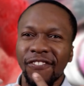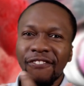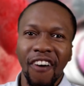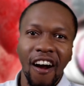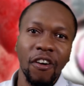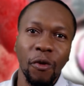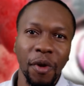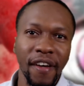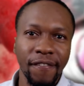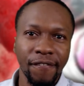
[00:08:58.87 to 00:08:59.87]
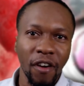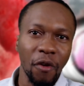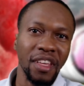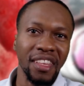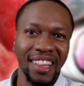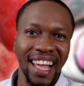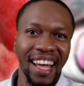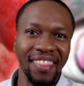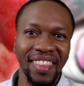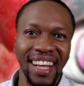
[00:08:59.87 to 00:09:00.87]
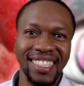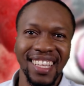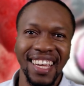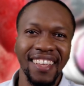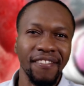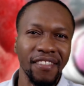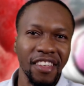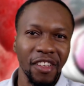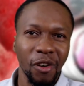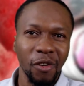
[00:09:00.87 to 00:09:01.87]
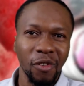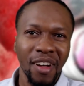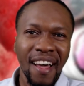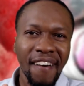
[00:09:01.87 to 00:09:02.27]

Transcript: faraway foreign land that's in, you know,